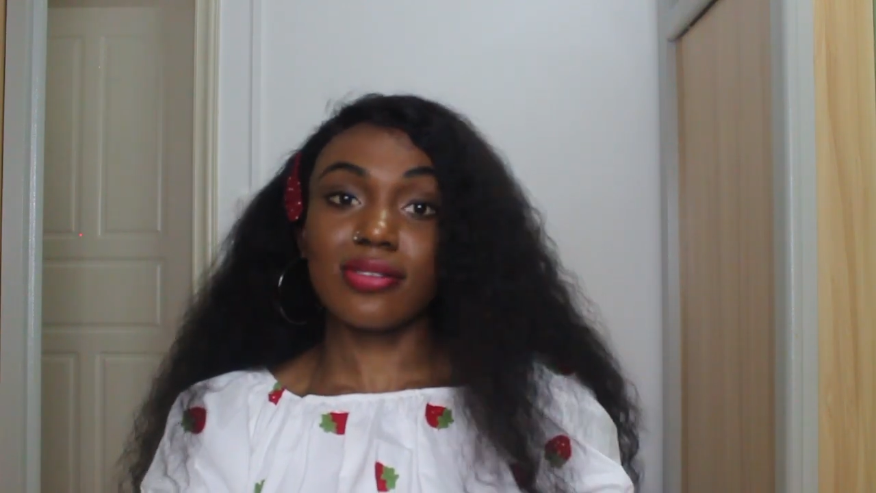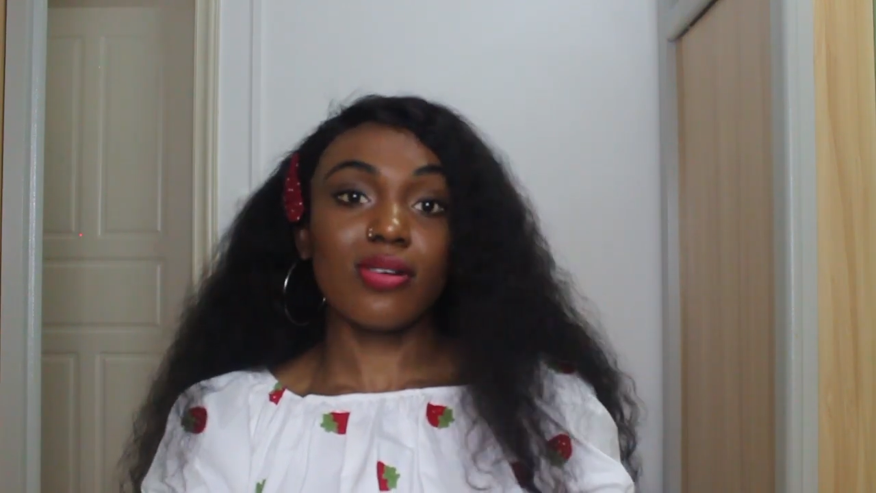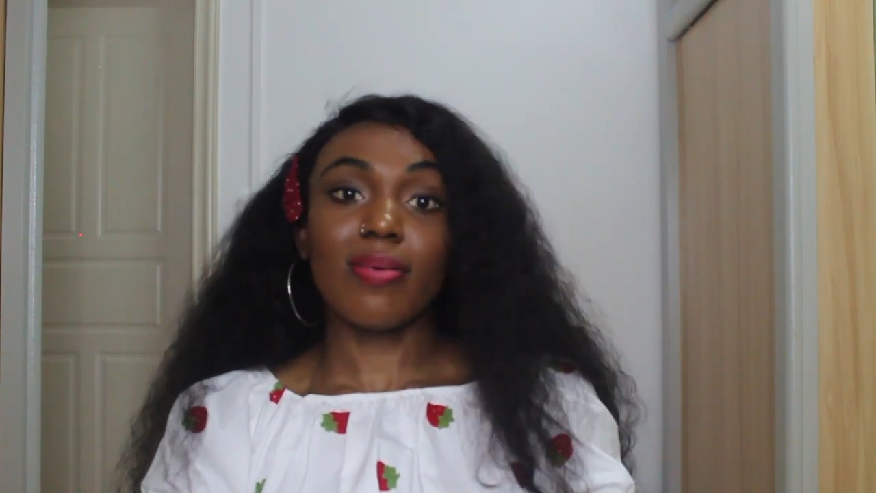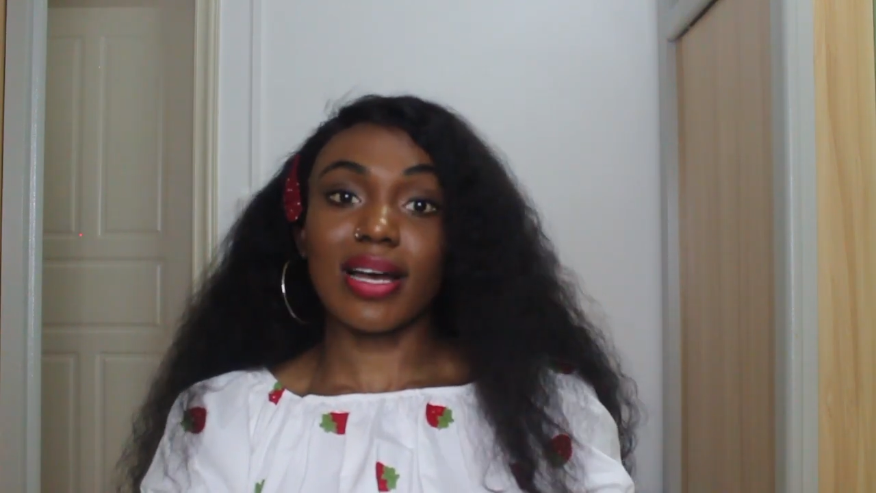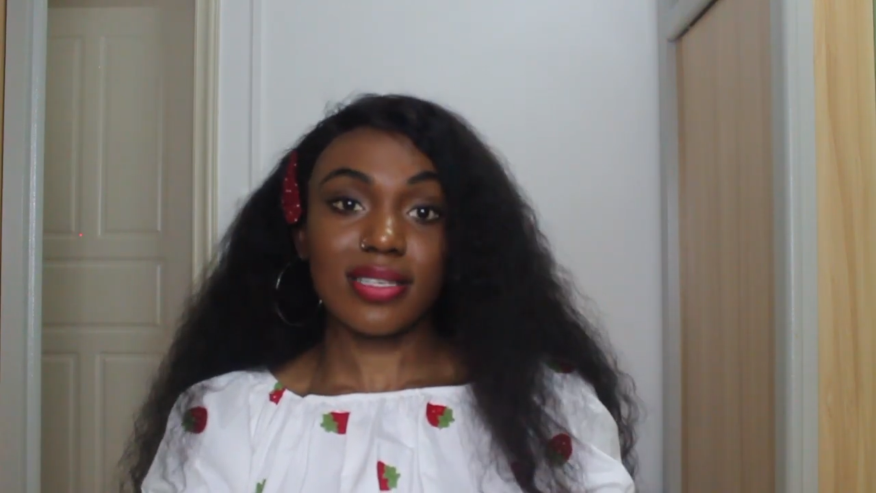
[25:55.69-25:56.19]
to
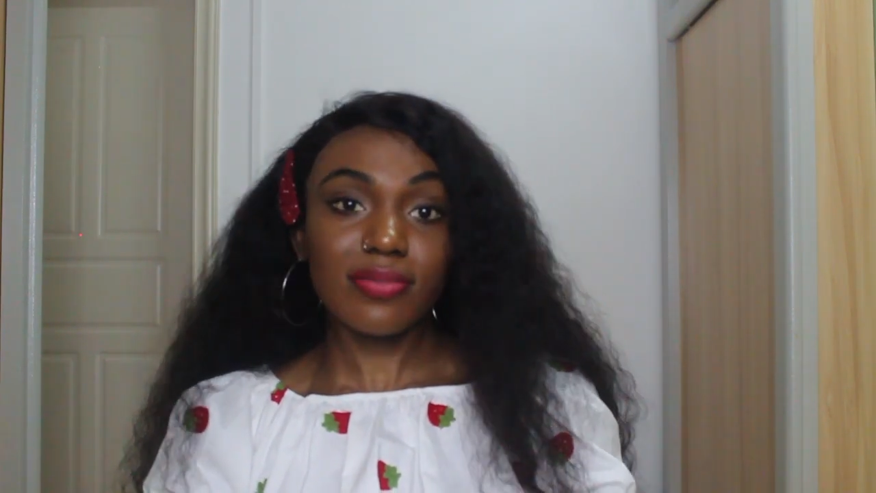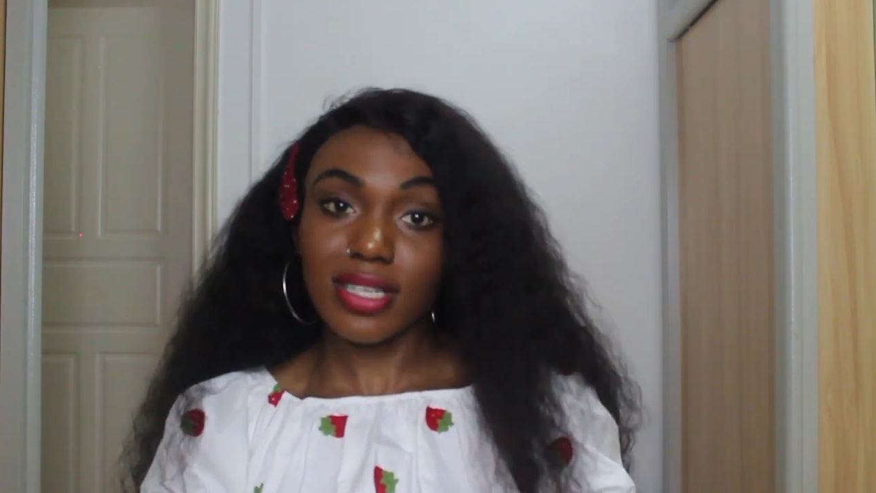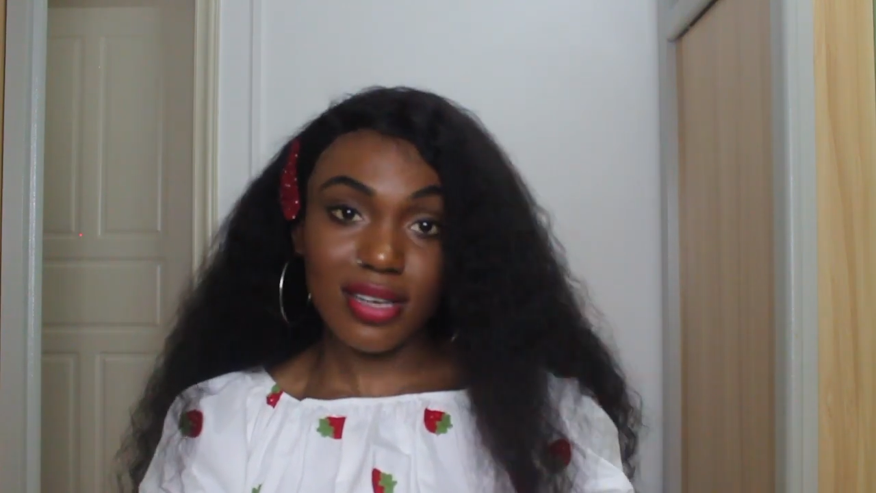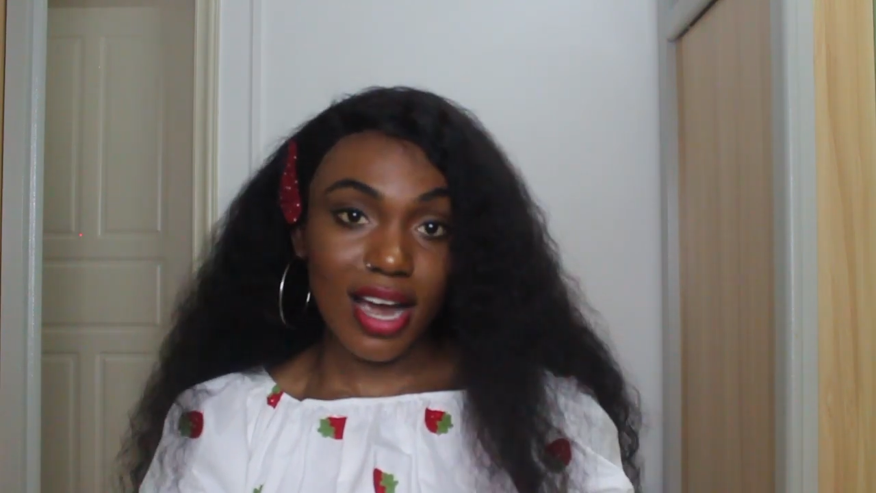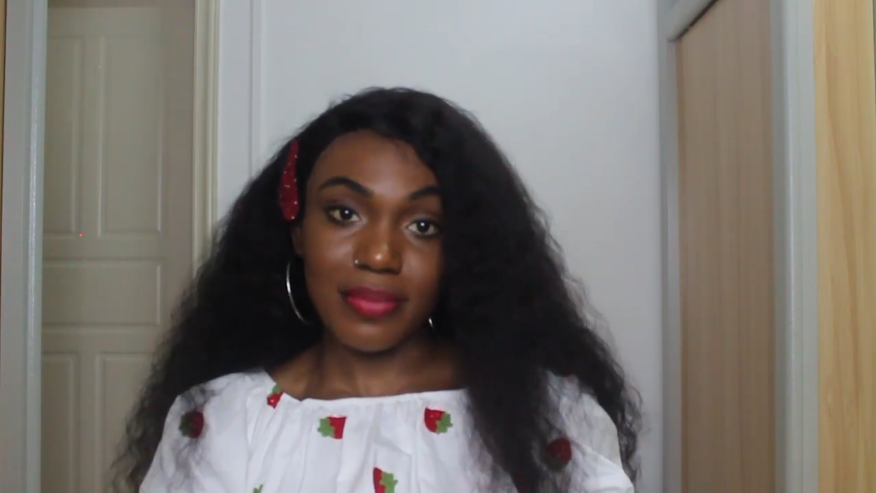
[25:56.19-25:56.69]
go back
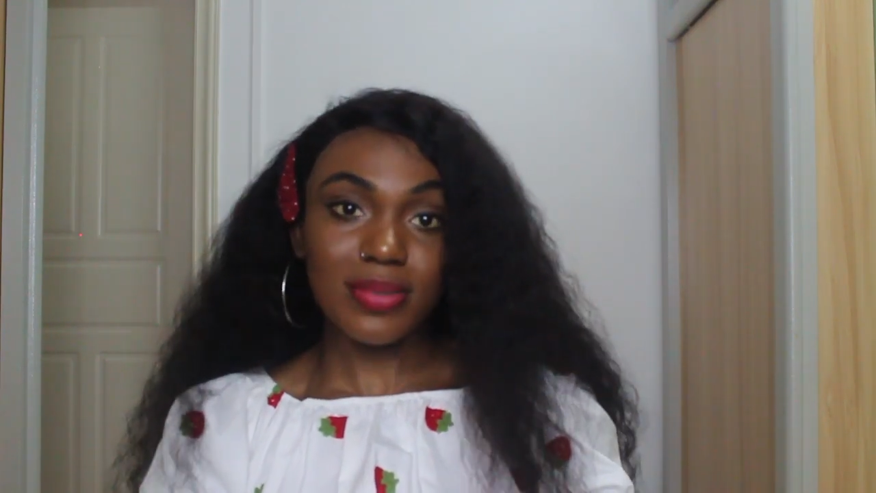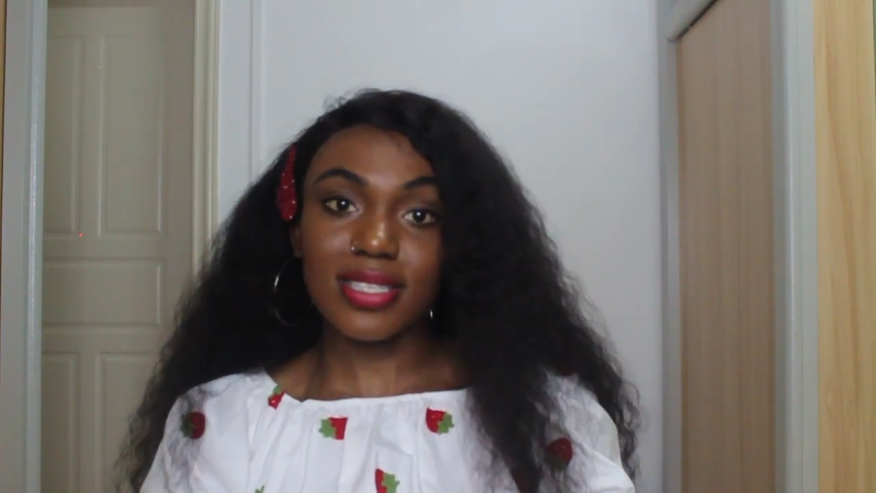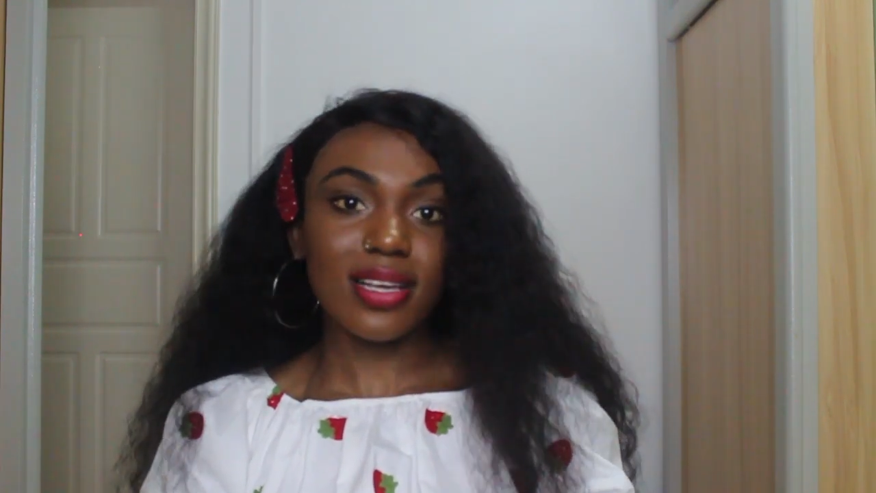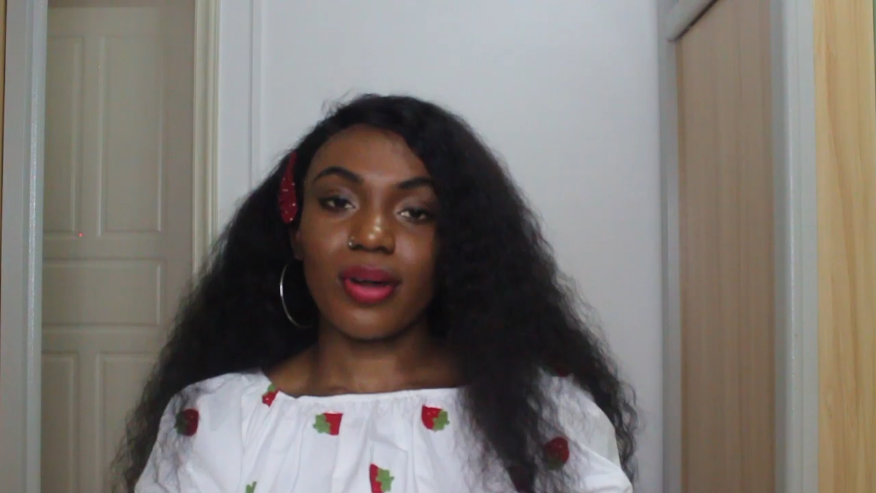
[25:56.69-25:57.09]
several times,